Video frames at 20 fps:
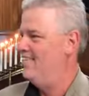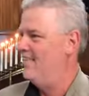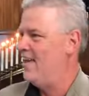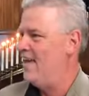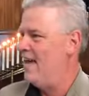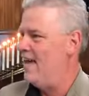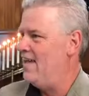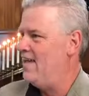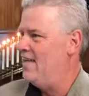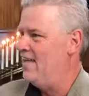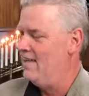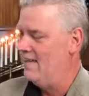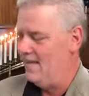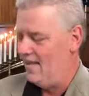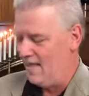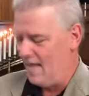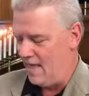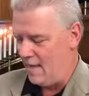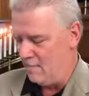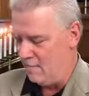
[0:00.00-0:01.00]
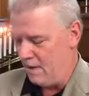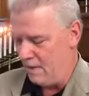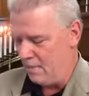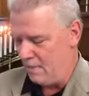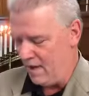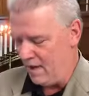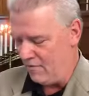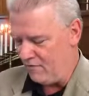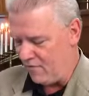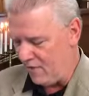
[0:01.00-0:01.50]
Okay? But
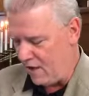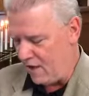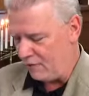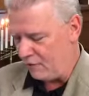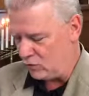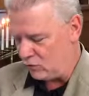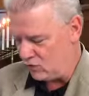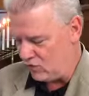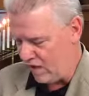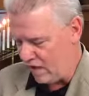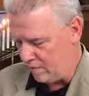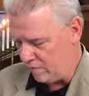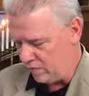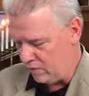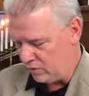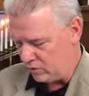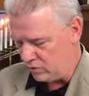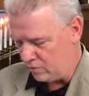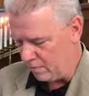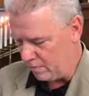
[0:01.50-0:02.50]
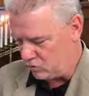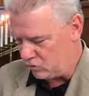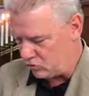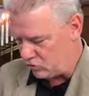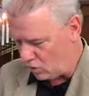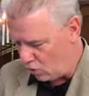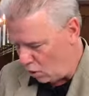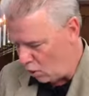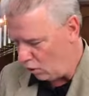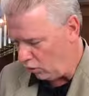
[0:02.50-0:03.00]
my father's family was
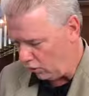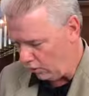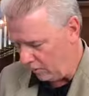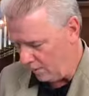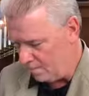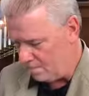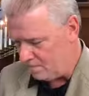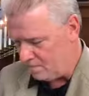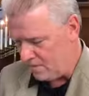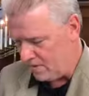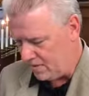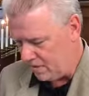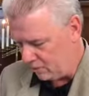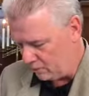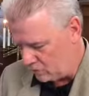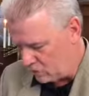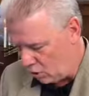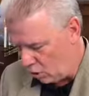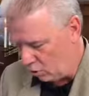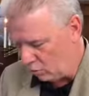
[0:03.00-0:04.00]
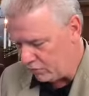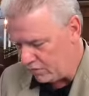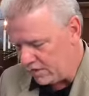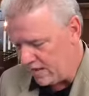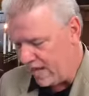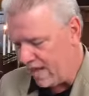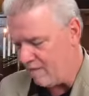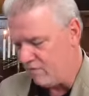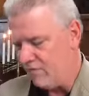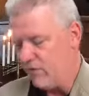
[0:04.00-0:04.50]
much taller. They were taller
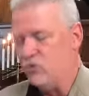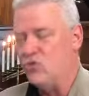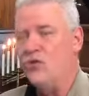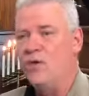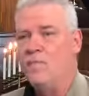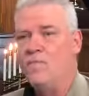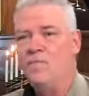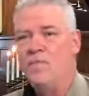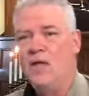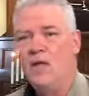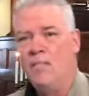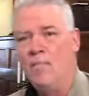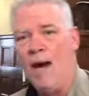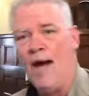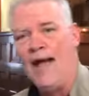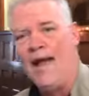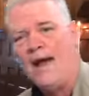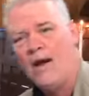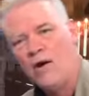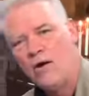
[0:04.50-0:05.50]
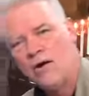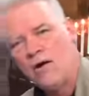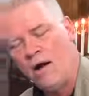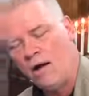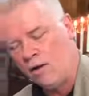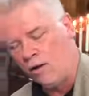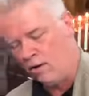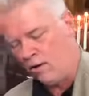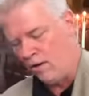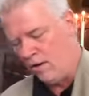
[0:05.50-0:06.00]
than average. My hair
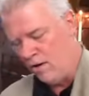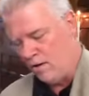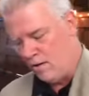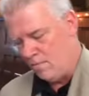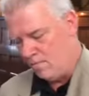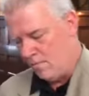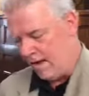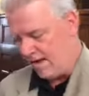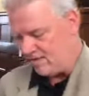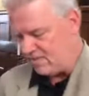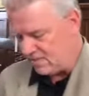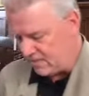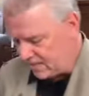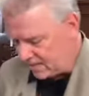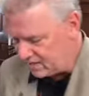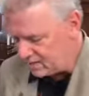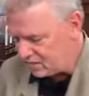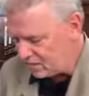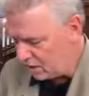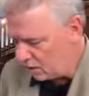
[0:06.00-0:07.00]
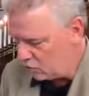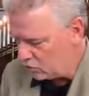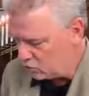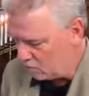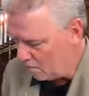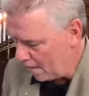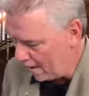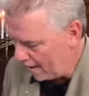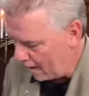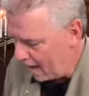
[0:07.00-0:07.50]
color, my skin
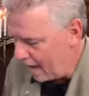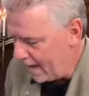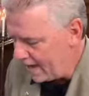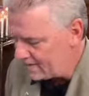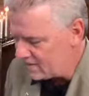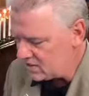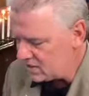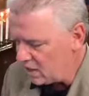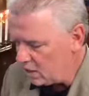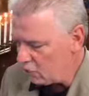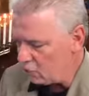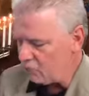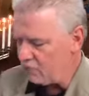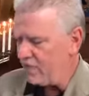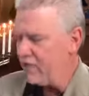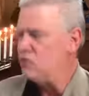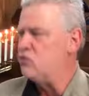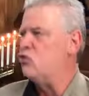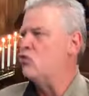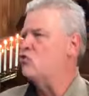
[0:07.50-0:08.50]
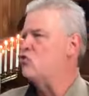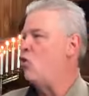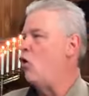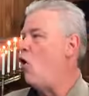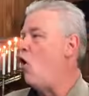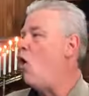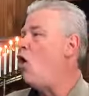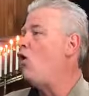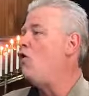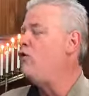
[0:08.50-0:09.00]
tones, my eyes, and other features are
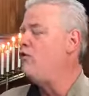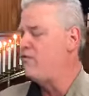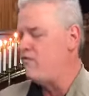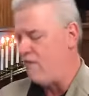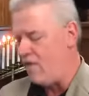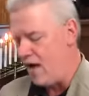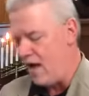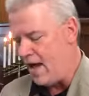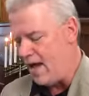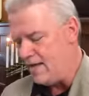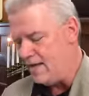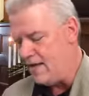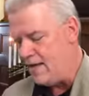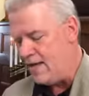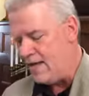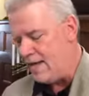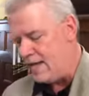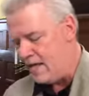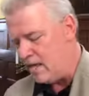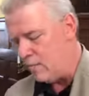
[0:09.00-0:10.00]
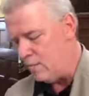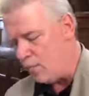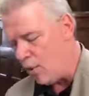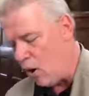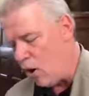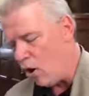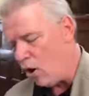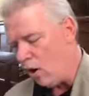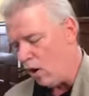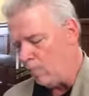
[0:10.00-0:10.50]
all defined in
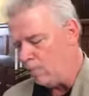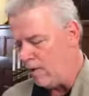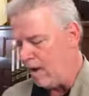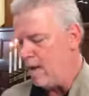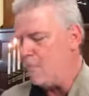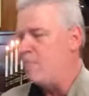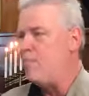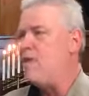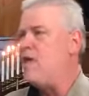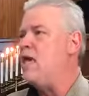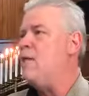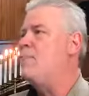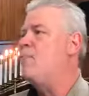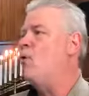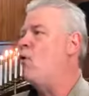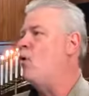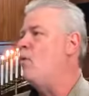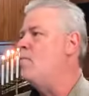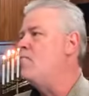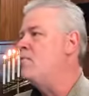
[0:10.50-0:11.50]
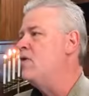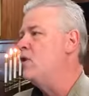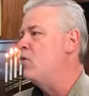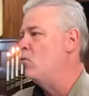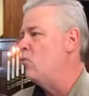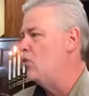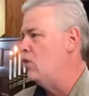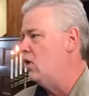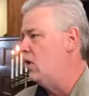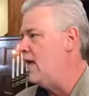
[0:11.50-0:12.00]
part by people
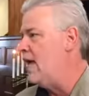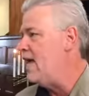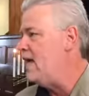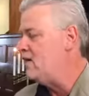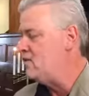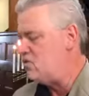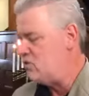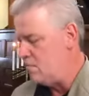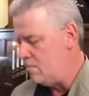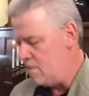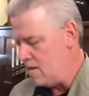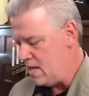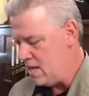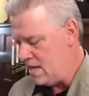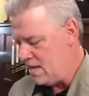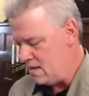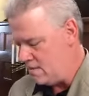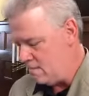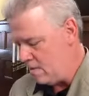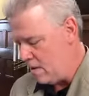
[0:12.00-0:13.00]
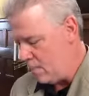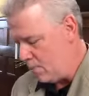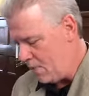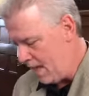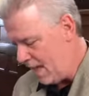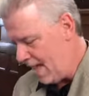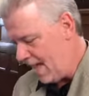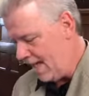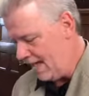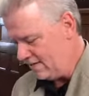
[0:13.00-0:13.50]
related to me in my
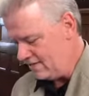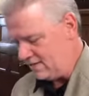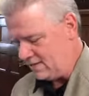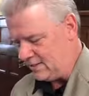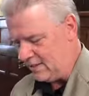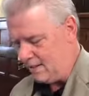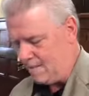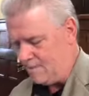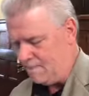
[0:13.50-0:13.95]
past.